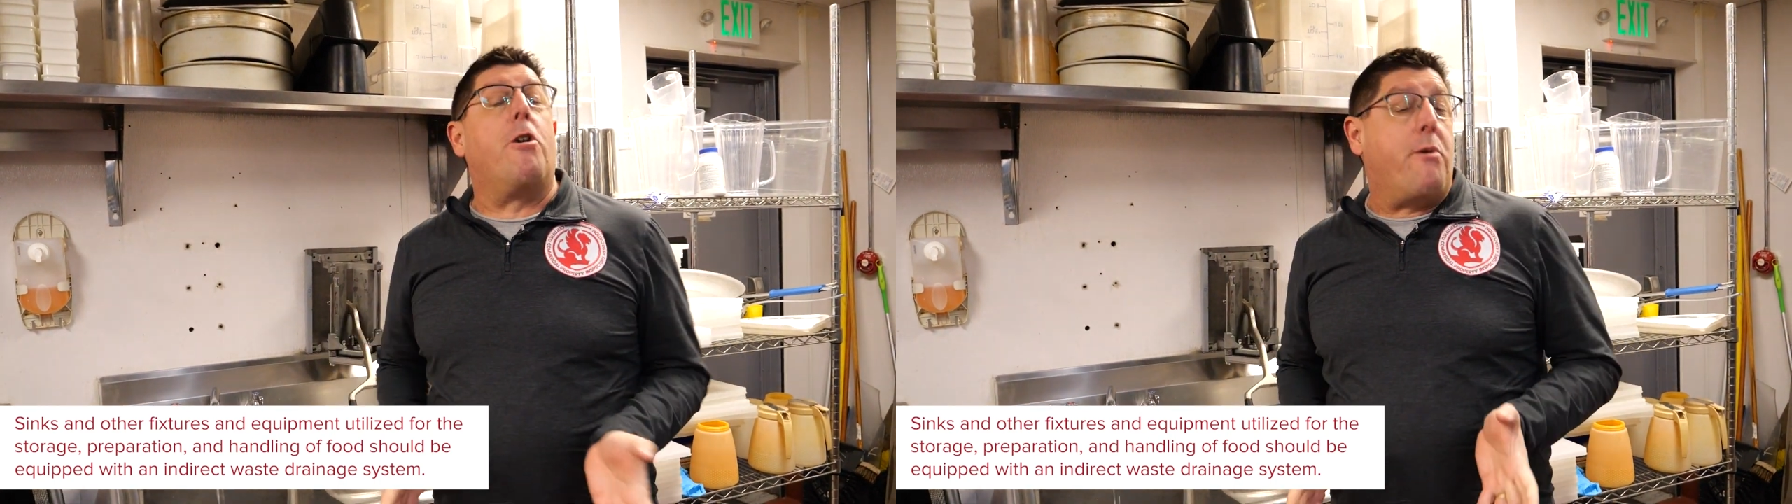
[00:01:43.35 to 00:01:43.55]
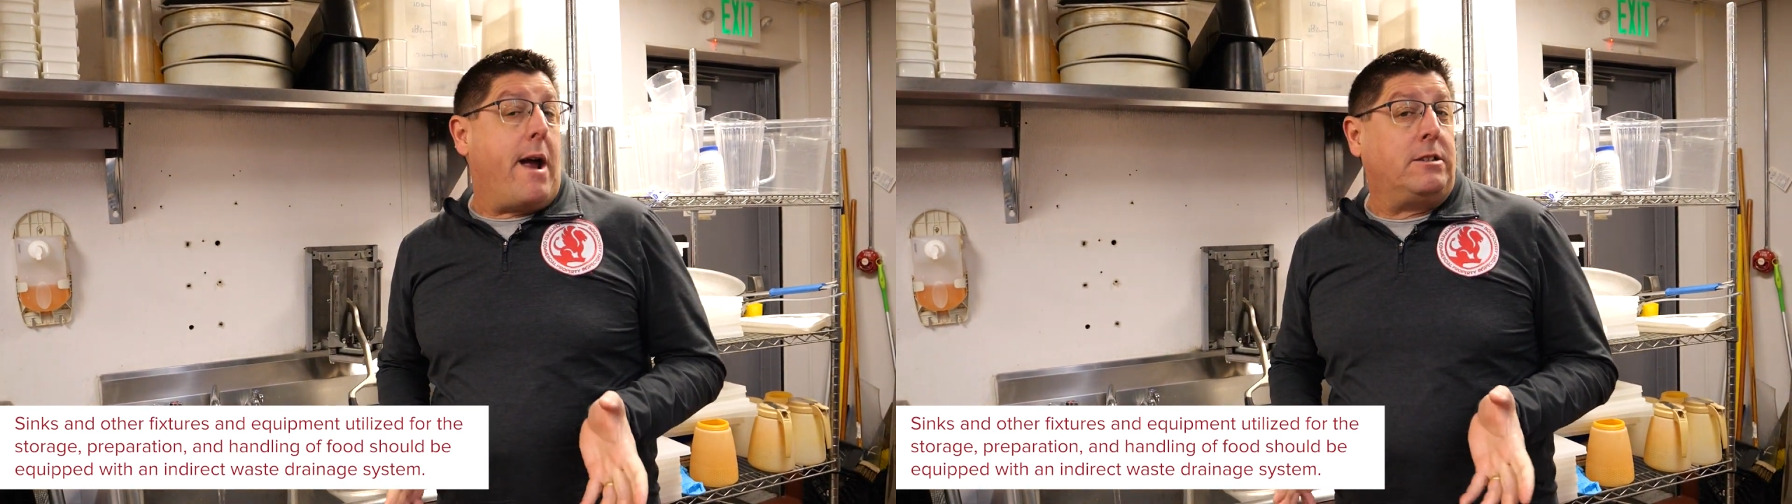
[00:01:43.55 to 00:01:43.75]

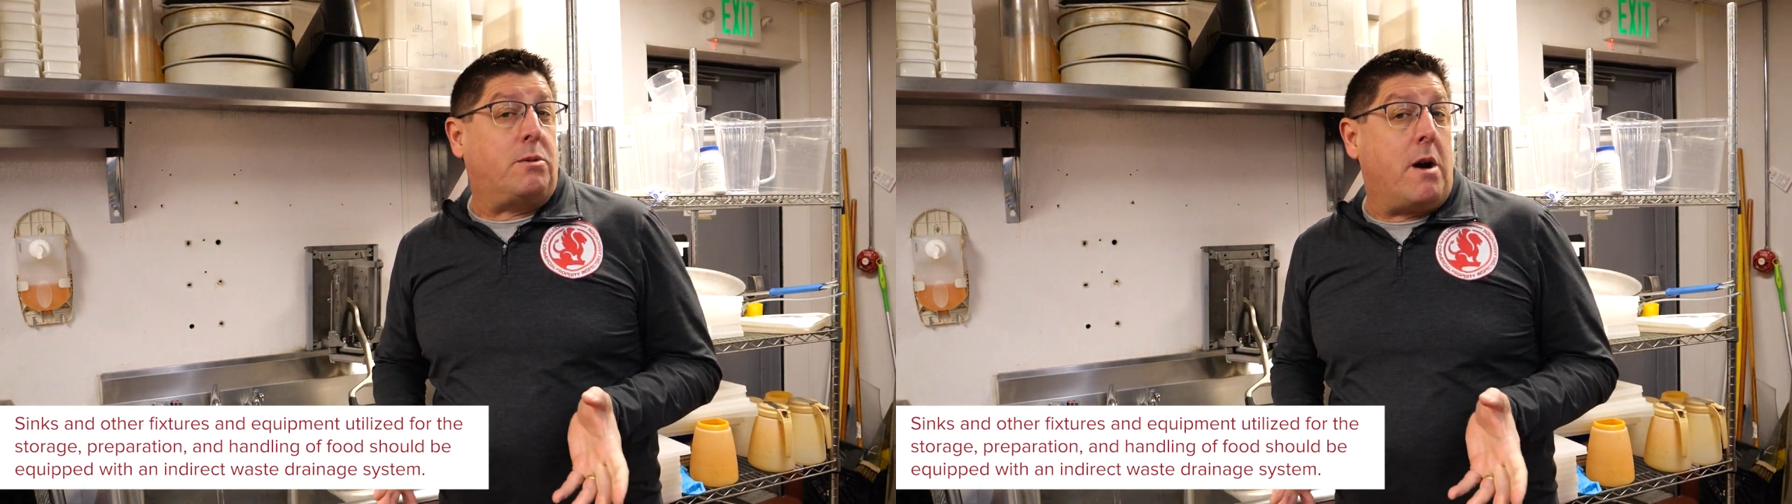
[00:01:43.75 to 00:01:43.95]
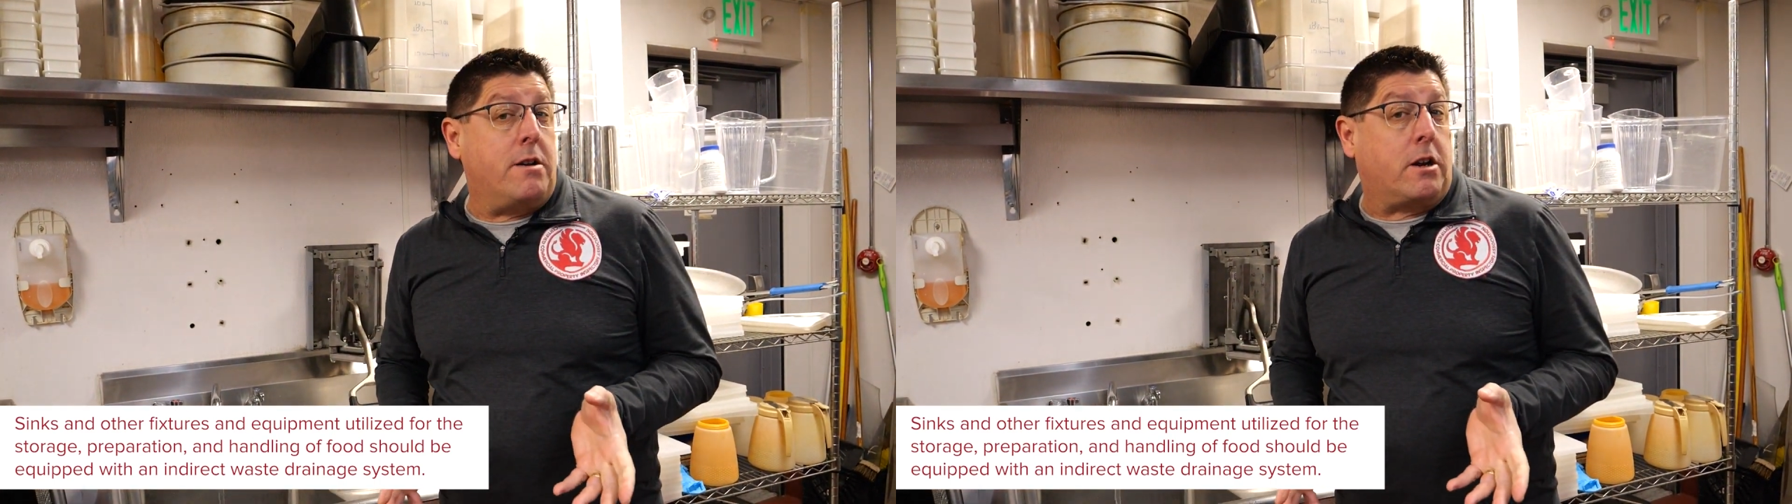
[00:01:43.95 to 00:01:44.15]
drains
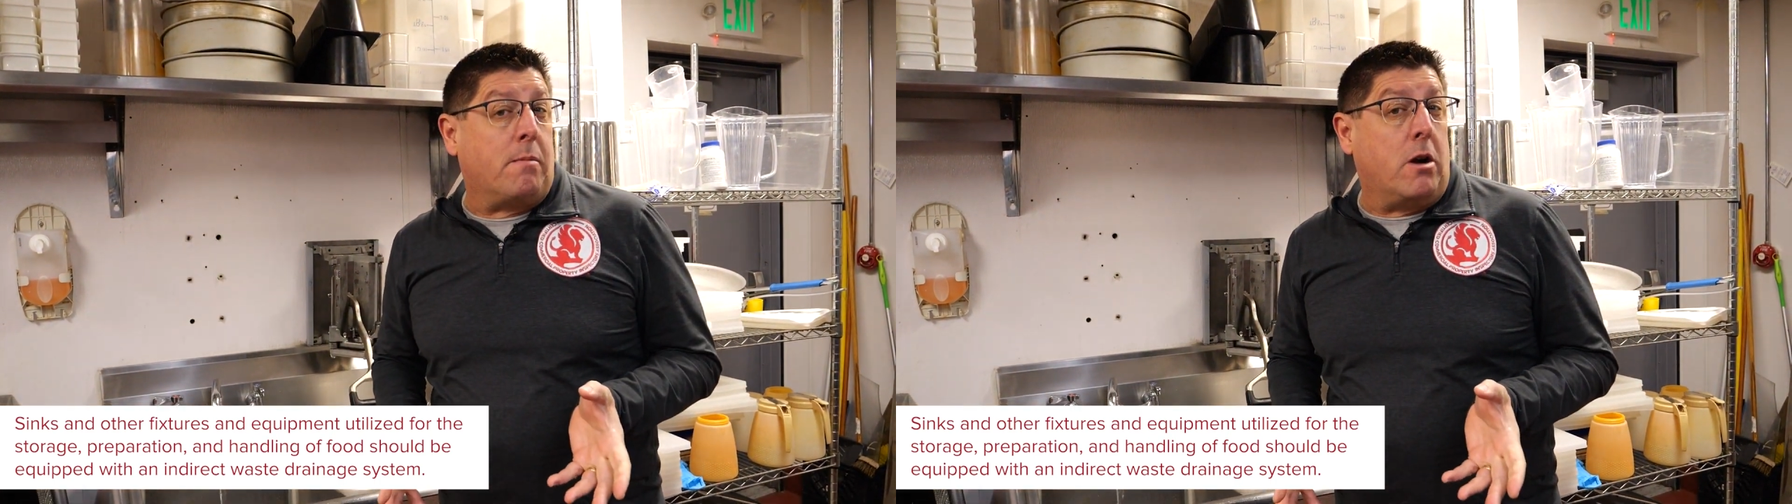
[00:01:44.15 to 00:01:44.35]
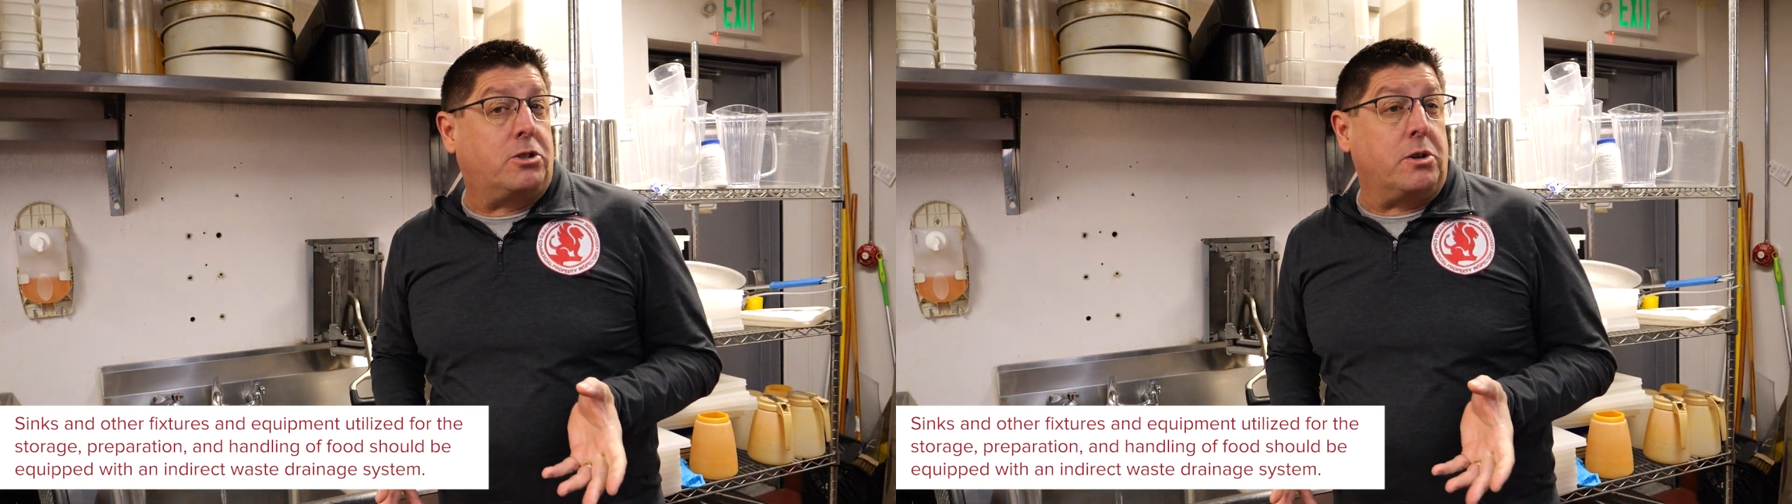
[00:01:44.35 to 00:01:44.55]
around a
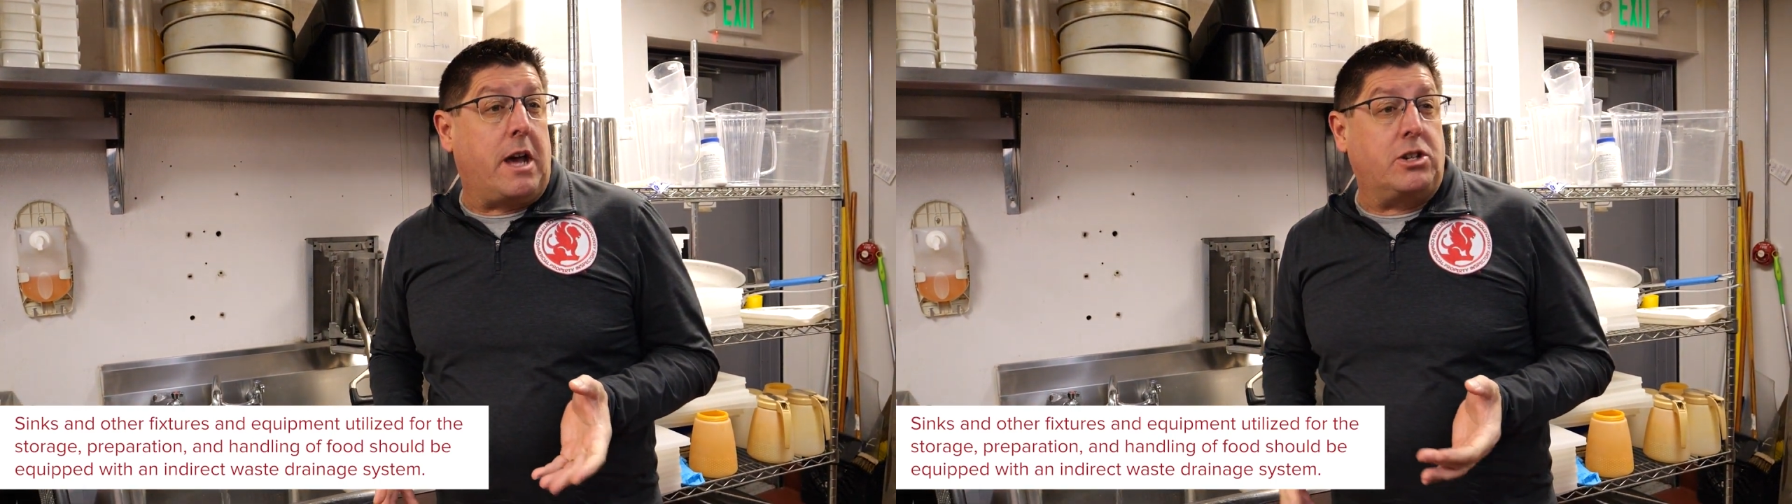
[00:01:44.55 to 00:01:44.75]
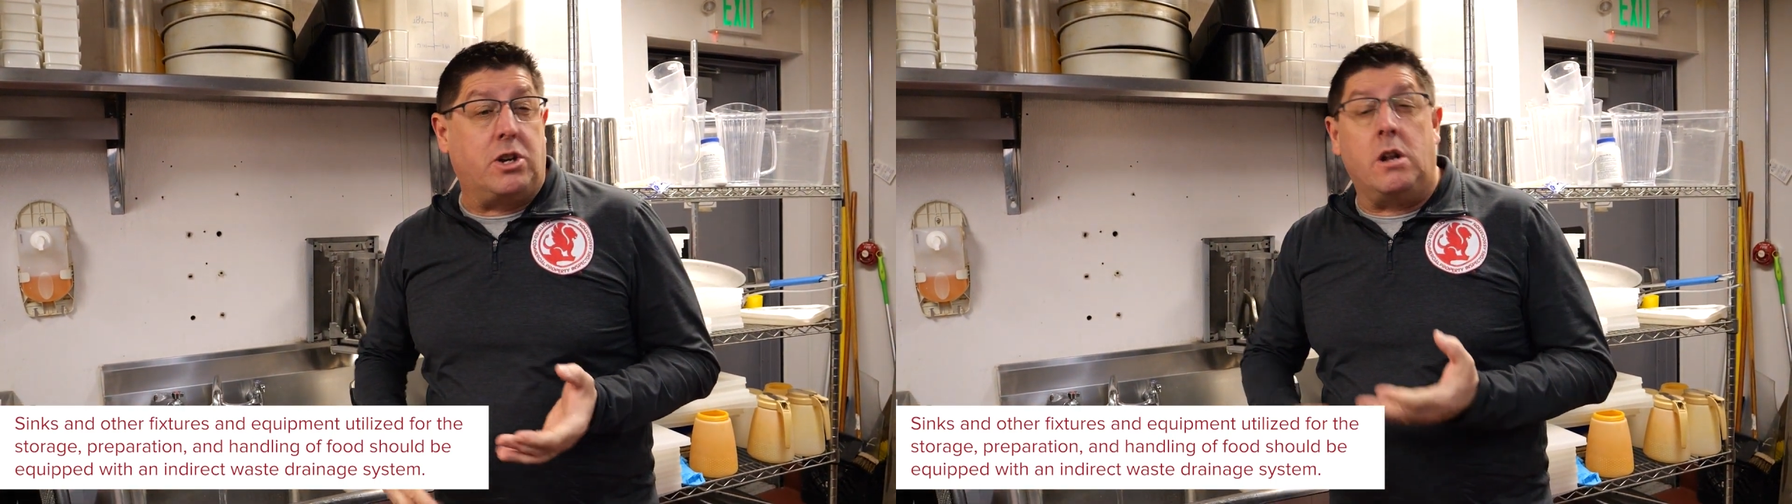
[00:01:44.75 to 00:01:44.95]
commercial
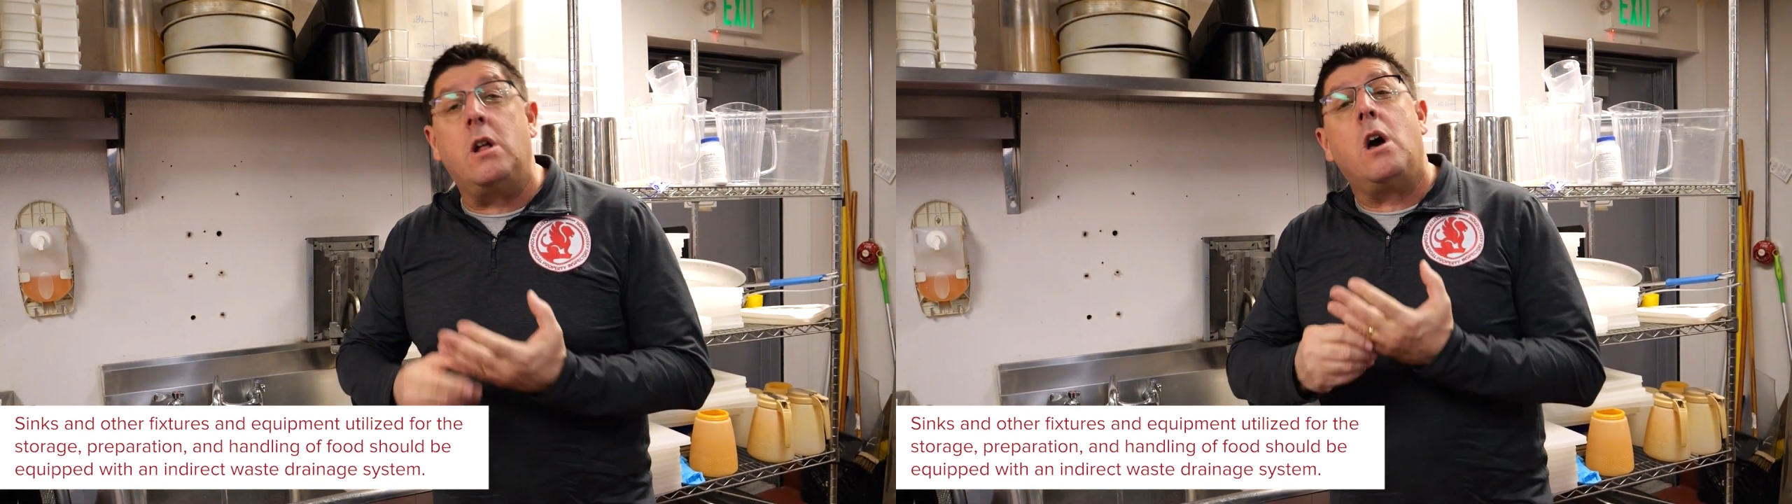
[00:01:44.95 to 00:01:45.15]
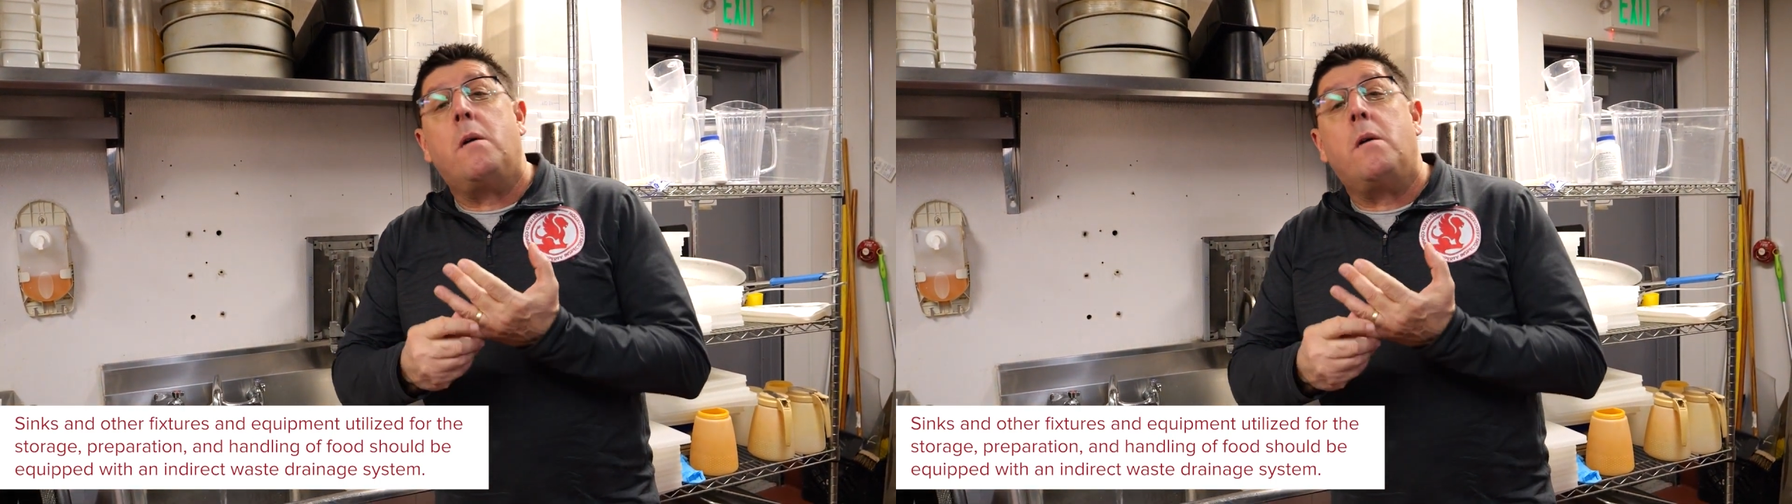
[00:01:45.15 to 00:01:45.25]
kitchen,